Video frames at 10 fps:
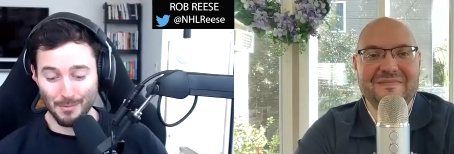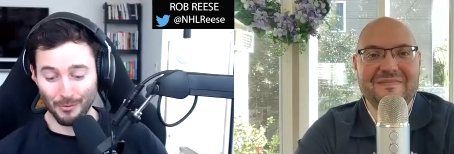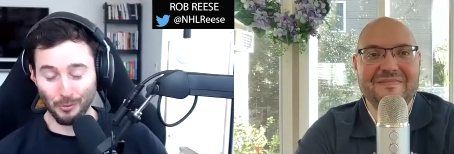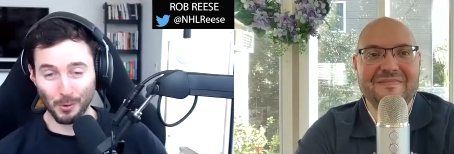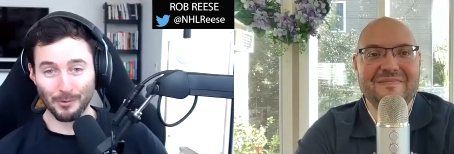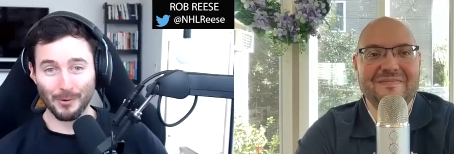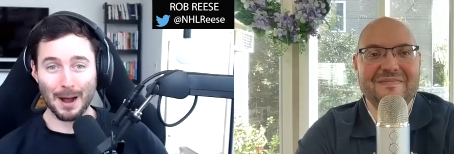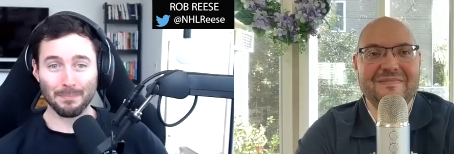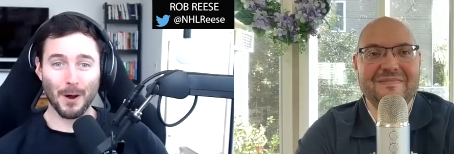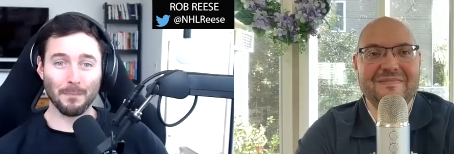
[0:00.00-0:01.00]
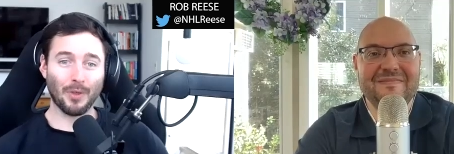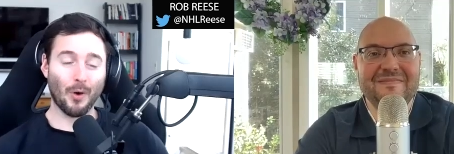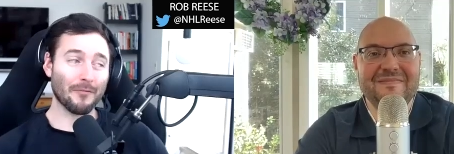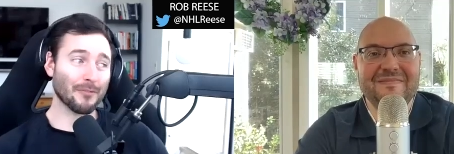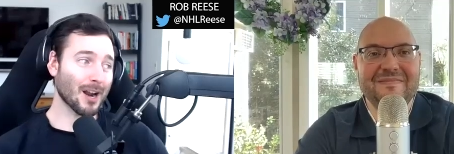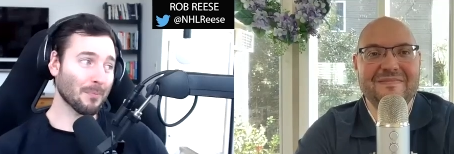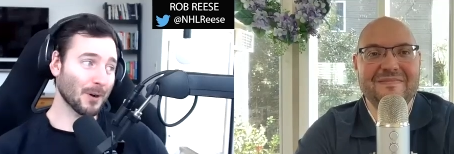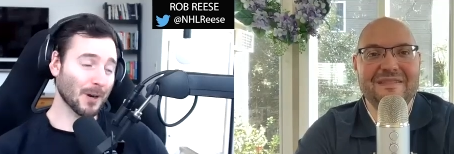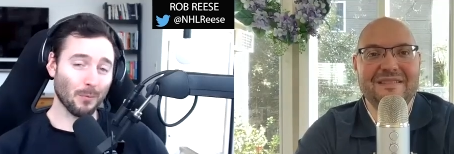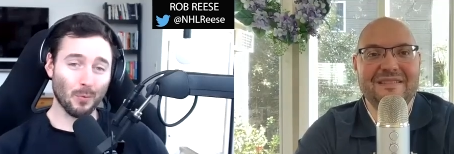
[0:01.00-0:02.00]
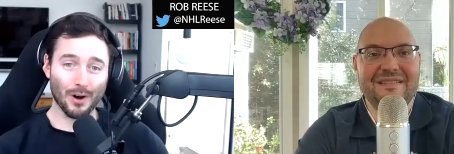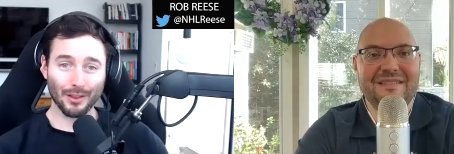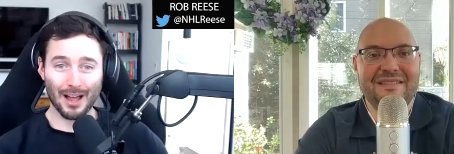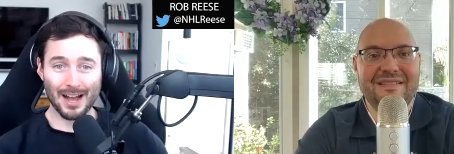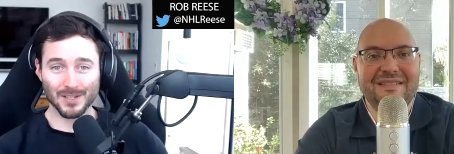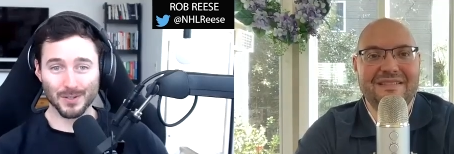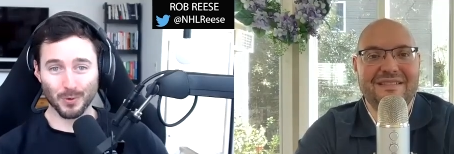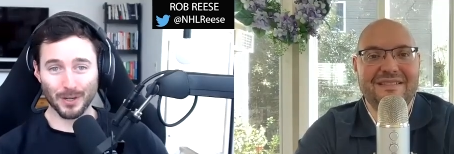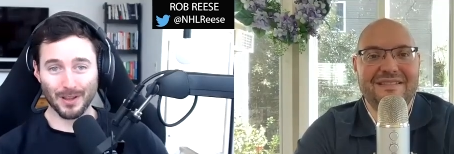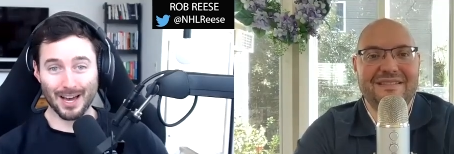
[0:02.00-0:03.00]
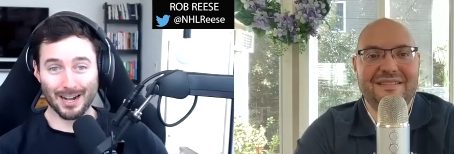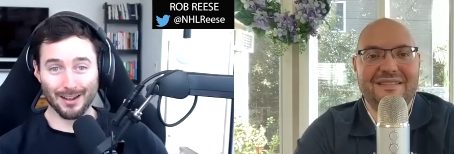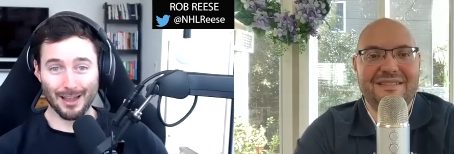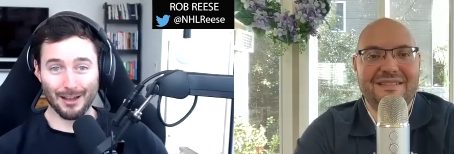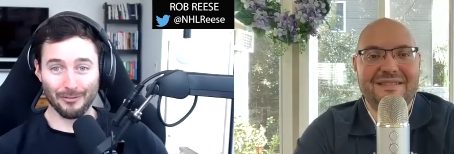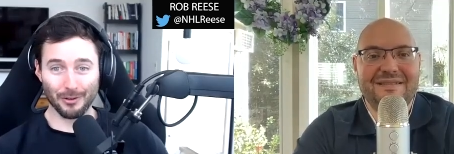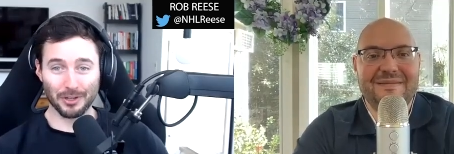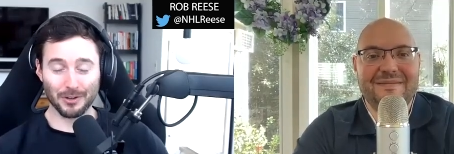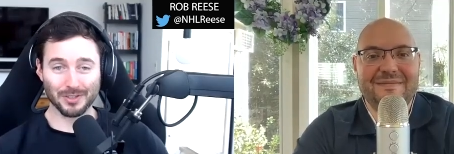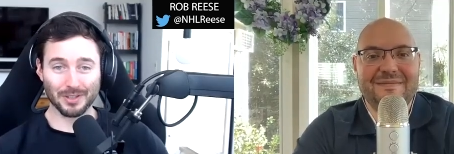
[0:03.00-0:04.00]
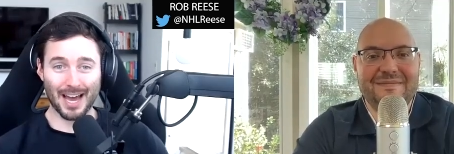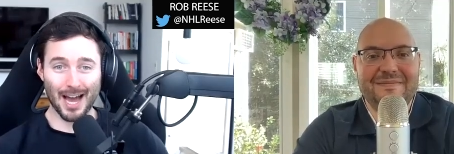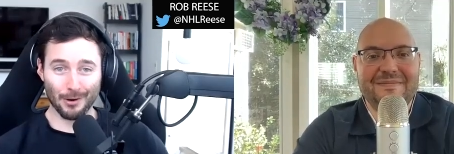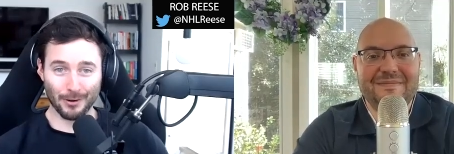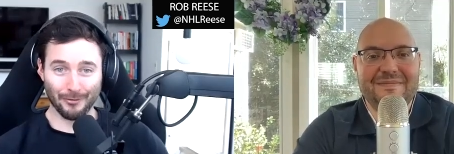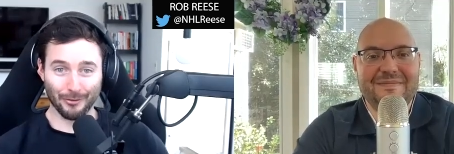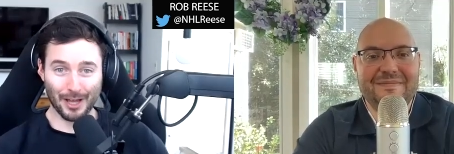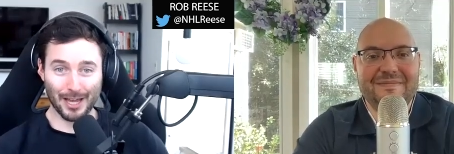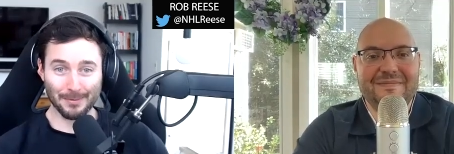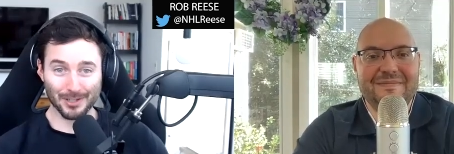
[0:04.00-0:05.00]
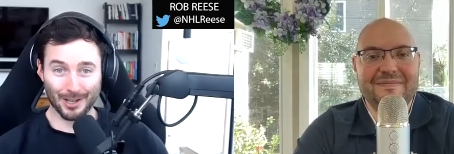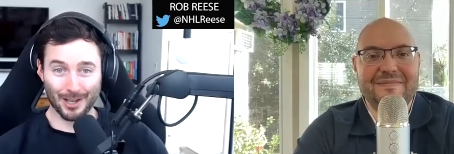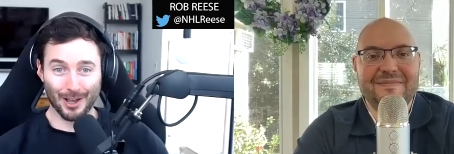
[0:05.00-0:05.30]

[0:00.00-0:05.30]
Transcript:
Speaker 1: Before we wrap up, though, I've got to bring up one last storyline out of left field here is the Calgary Flames